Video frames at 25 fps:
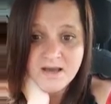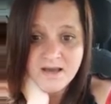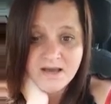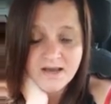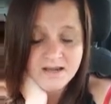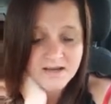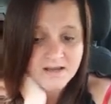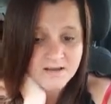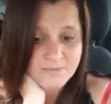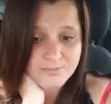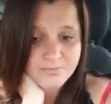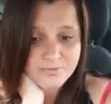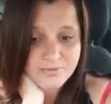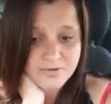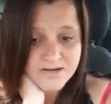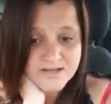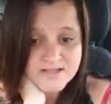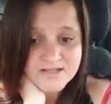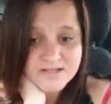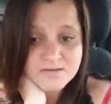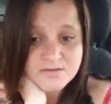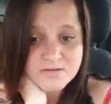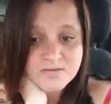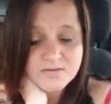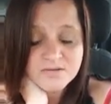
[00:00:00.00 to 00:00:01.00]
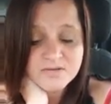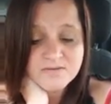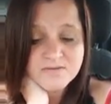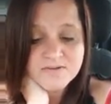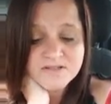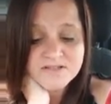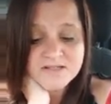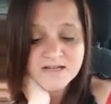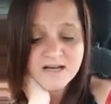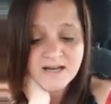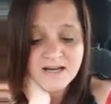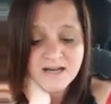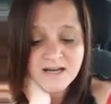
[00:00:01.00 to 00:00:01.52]
and I'm present all of the
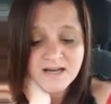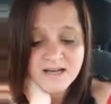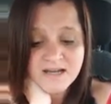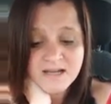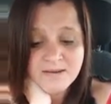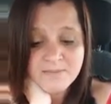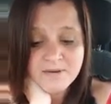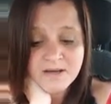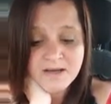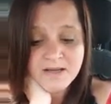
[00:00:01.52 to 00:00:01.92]
time.